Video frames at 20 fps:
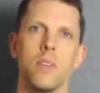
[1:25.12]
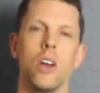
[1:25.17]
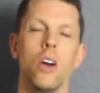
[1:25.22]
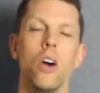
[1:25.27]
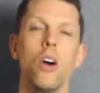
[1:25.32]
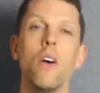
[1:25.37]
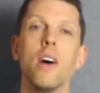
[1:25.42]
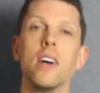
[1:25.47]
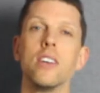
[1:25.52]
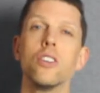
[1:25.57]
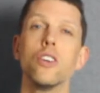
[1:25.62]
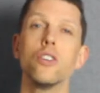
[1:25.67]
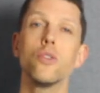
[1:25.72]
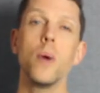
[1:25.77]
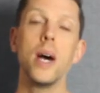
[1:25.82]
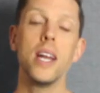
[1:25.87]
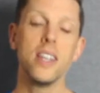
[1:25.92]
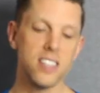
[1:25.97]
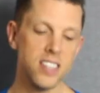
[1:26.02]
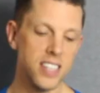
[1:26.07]
Alright, so as
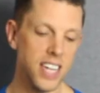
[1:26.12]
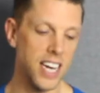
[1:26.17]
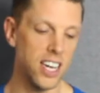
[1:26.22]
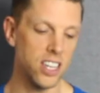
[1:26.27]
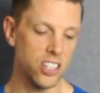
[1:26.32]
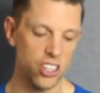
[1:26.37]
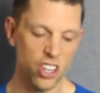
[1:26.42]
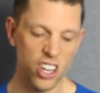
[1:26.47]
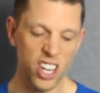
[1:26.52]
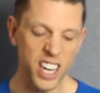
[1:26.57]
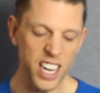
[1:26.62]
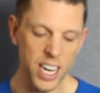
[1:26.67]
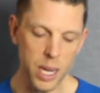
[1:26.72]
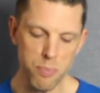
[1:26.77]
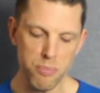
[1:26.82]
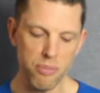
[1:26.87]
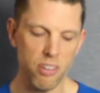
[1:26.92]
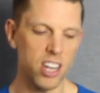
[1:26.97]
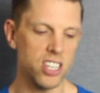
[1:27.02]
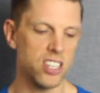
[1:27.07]
well as sticks, you're going to
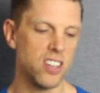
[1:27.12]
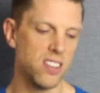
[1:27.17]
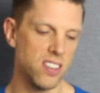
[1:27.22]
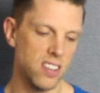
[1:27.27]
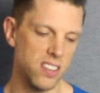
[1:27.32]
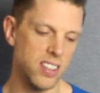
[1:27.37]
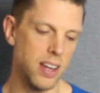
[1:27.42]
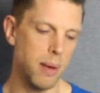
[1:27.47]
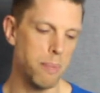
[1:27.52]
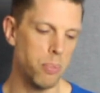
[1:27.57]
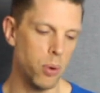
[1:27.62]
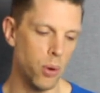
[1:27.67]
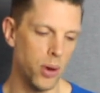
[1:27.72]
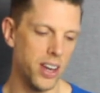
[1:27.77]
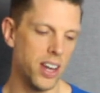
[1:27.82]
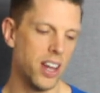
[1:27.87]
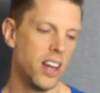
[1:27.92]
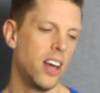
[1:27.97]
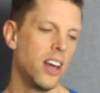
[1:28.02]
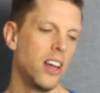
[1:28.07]
need brushes at some
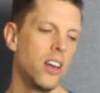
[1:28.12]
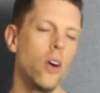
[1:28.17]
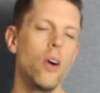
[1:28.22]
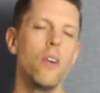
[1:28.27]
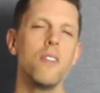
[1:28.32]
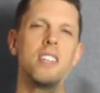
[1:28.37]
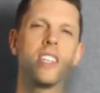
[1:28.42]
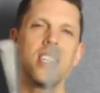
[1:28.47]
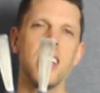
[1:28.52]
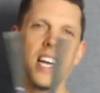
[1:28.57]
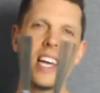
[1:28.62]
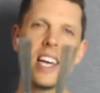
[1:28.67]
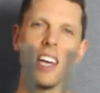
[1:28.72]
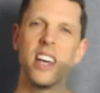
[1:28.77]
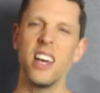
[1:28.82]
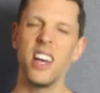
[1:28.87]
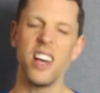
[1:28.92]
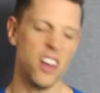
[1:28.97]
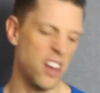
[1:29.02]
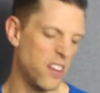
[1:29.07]
point. Now obviously,
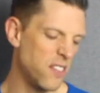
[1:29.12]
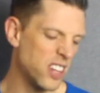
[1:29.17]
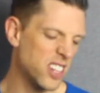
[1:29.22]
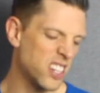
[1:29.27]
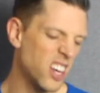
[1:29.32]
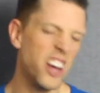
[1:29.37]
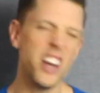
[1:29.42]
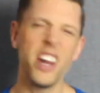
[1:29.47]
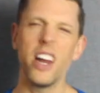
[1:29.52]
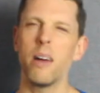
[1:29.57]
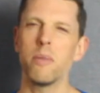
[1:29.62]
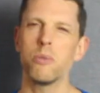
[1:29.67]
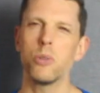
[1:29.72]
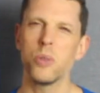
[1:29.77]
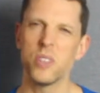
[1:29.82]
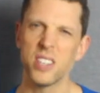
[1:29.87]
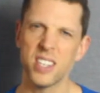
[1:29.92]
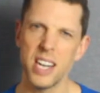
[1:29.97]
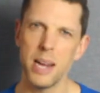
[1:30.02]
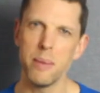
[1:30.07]
if you're turning up to a
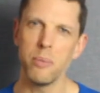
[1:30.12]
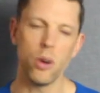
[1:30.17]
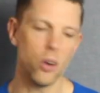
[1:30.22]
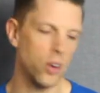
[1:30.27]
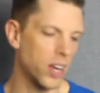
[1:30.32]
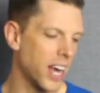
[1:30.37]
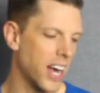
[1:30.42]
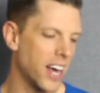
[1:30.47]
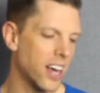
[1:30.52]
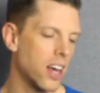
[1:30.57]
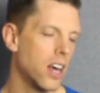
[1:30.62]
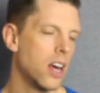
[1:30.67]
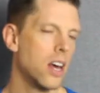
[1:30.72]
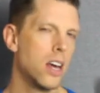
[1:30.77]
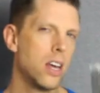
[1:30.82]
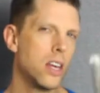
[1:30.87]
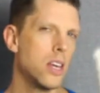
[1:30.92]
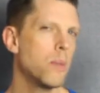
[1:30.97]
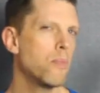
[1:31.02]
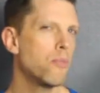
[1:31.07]
Slipknot gig,
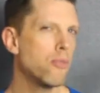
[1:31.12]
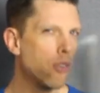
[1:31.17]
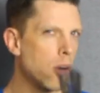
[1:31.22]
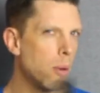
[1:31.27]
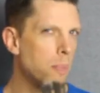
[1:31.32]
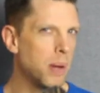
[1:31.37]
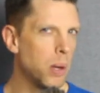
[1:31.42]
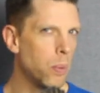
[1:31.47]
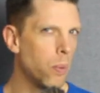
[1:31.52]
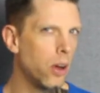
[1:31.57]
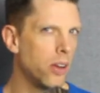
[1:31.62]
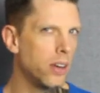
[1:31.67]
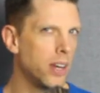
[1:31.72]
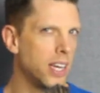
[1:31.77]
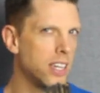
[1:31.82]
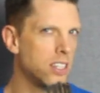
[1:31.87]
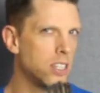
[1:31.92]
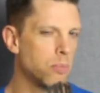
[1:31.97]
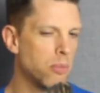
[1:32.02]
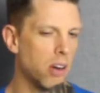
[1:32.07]
you probably won't
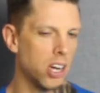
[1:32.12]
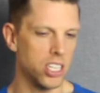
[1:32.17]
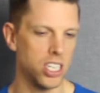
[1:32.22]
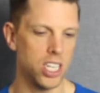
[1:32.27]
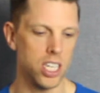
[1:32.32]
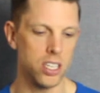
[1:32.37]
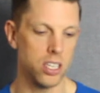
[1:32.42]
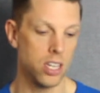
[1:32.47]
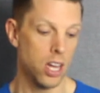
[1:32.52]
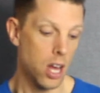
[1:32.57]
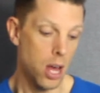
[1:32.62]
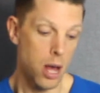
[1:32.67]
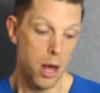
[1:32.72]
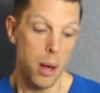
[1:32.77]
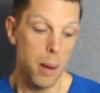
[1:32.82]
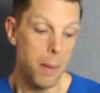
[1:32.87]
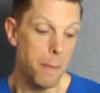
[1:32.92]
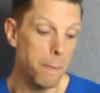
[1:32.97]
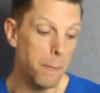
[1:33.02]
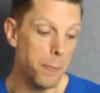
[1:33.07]
need your
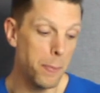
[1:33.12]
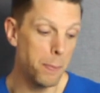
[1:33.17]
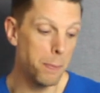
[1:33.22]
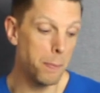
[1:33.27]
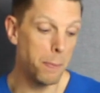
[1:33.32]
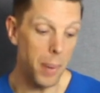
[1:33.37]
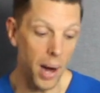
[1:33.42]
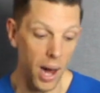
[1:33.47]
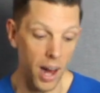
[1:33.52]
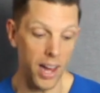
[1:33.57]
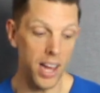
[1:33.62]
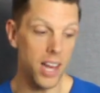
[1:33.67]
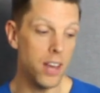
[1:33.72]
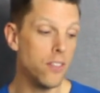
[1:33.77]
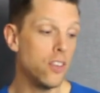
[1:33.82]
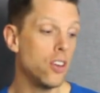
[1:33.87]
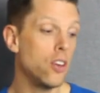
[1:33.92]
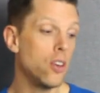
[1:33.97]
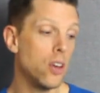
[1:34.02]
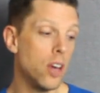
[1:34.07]
brushes. But
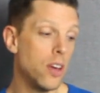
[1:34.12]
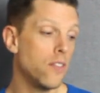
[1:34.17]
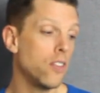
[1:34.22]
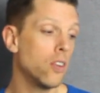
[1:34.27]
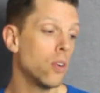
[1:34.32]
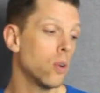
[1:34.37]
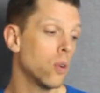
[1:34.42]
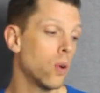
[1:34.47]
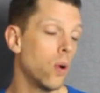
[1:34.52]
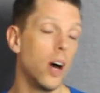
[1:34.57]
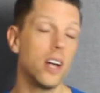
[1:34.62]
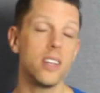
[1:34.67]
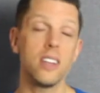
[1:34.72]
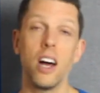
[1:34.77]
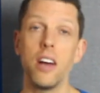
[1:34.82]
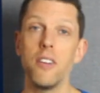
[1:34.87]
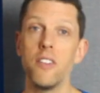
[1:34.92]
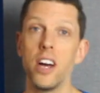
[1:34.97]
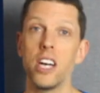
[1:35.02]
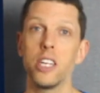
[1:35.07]
if you're quite a
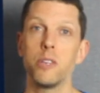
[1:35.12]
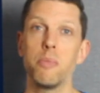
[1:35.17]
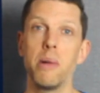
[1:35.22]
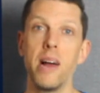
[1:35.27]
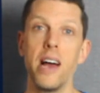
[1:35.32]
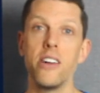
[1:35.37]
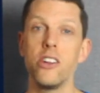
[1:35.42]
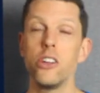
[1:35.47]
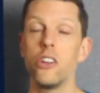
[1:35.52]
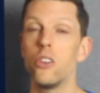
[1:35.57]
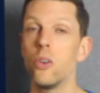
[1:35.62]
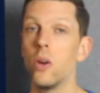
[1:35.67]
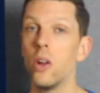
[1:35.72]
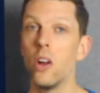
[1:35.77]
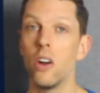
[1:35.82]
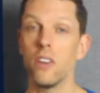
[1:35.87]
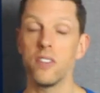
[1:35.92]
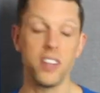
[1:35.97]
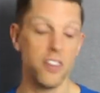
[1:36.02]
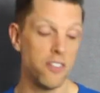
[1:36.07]
diverse player and you do a
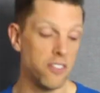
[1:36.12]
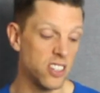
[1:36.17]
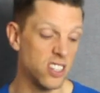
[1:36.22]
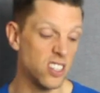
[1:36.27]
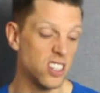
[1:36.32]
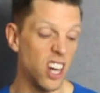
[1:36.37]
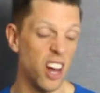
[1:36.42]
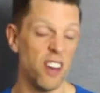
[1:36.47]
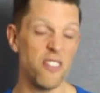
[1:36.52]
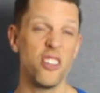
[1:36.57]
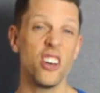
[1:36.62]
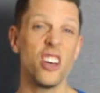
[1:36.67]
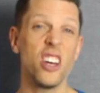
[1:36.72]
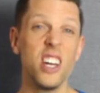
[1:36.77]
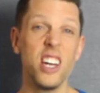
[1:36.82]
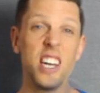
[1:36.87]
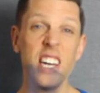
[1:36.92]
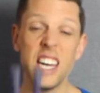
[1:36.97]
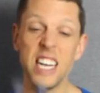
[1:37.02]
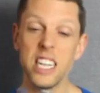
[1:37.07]
lot of different stuff, you're going
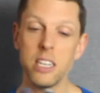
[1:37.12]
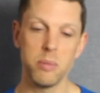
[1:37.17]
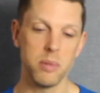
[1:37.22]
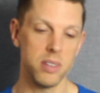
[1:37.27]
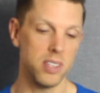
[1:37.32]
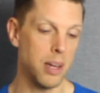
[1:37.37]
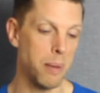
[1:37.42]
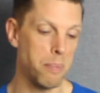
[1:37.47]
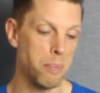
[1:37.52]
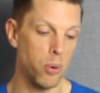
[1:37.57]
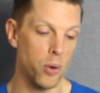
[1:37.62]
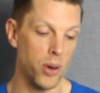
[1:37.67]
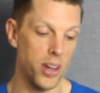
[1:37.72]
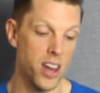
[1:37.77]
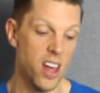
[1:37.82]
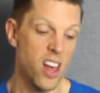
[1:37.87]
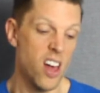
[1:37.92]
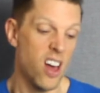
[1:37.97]
to need them at some point.